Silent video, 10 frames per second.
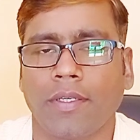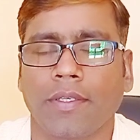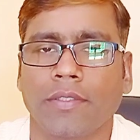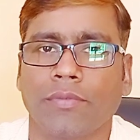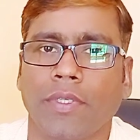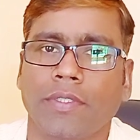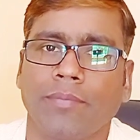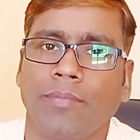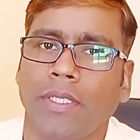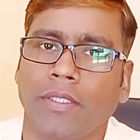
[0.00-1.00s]
Hi guys,
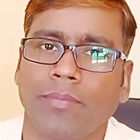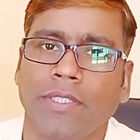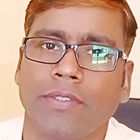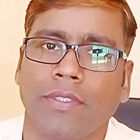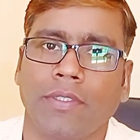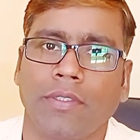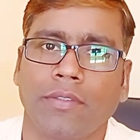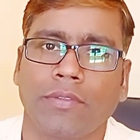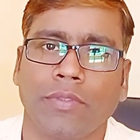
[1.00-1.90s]
welcome back my channel.